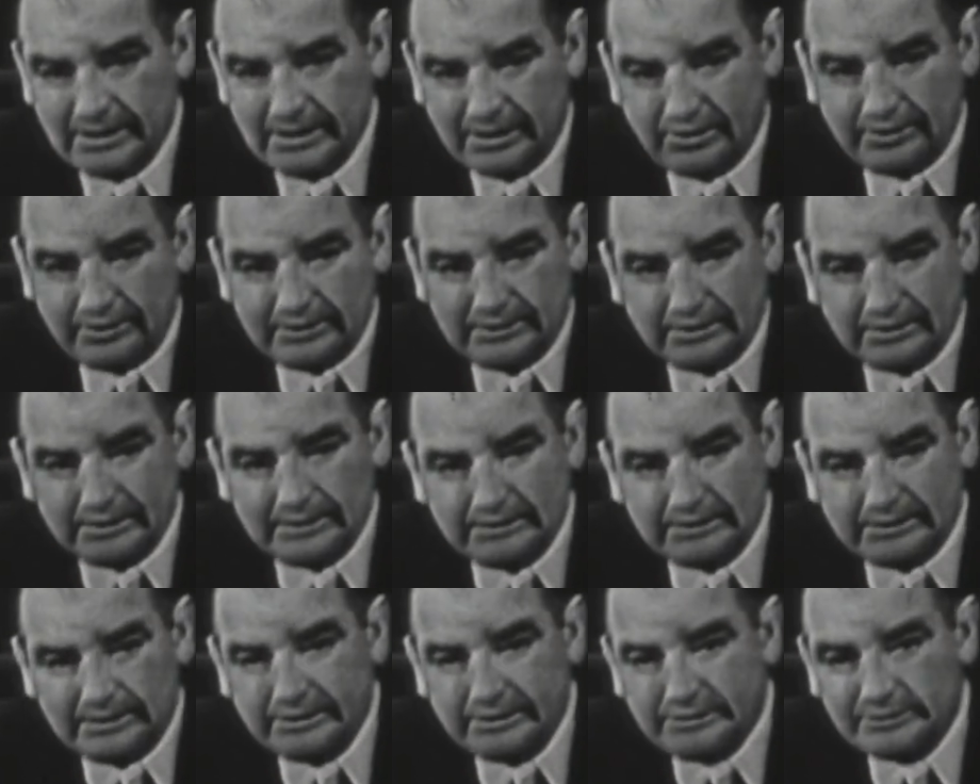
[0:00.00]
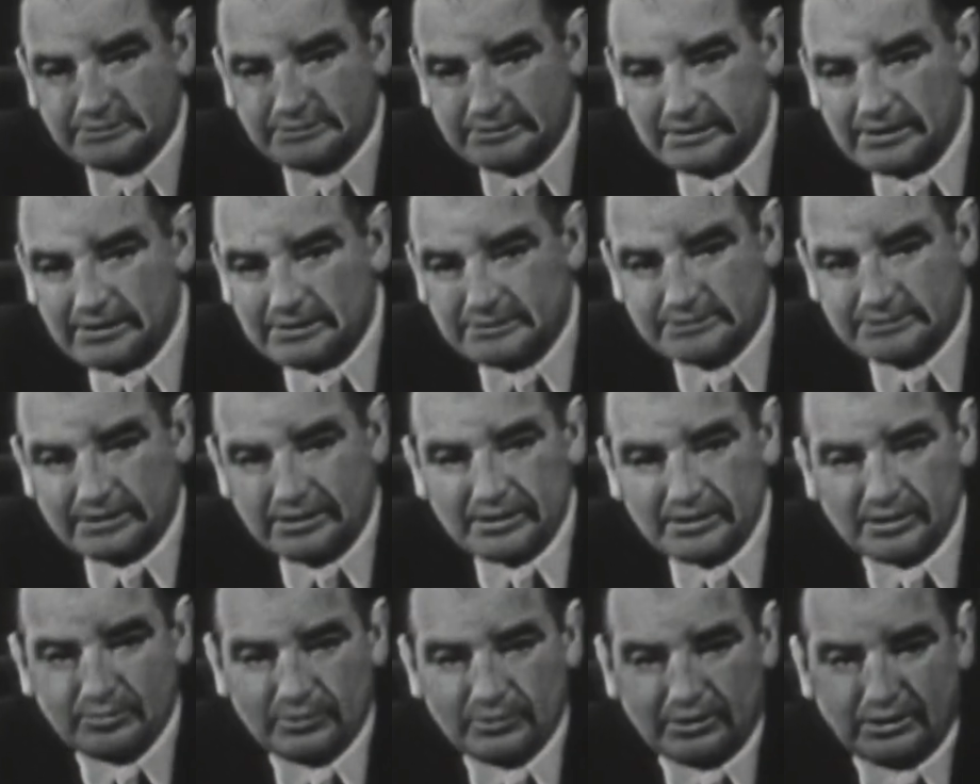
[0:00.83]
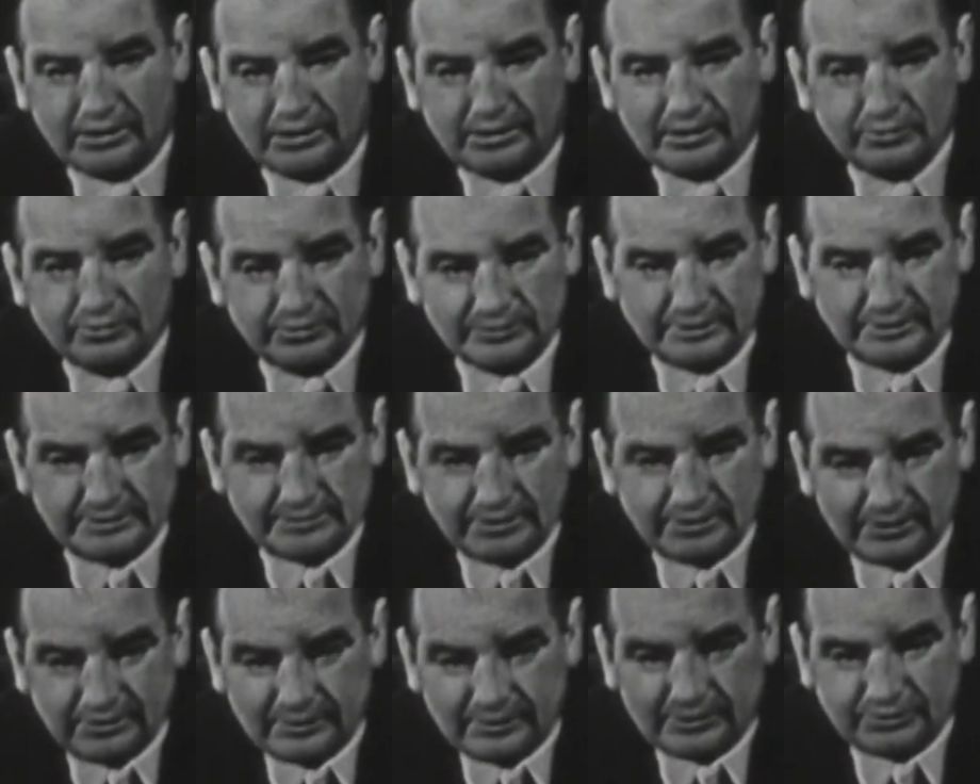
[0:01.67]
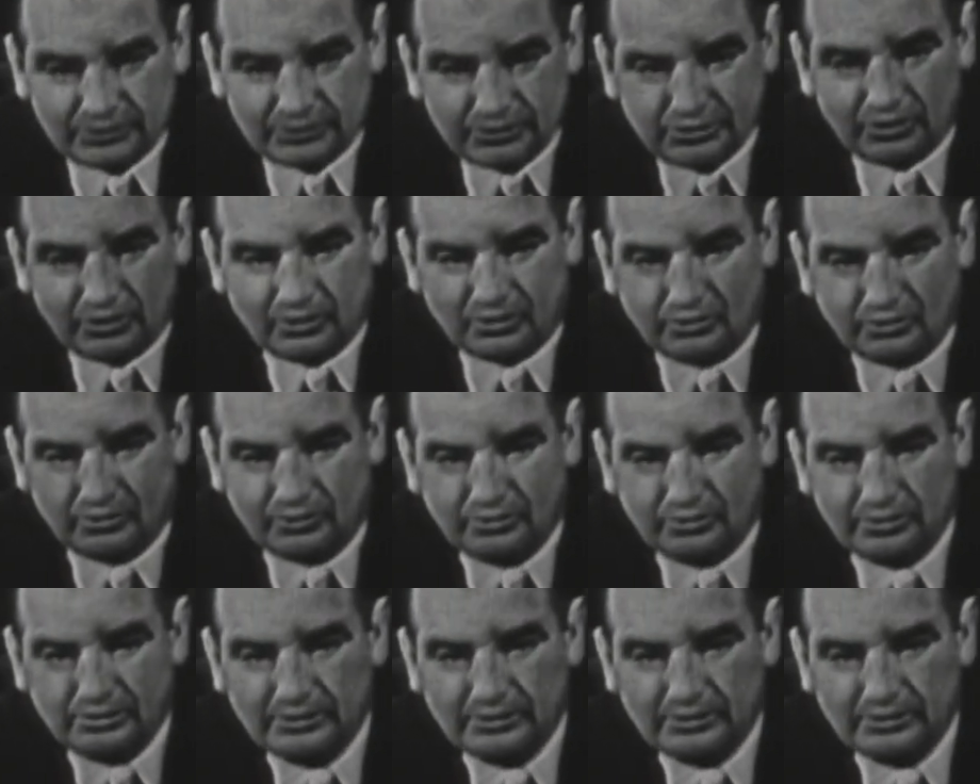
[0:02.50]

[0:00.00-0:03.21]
Now, I just ask any American who's listening to this show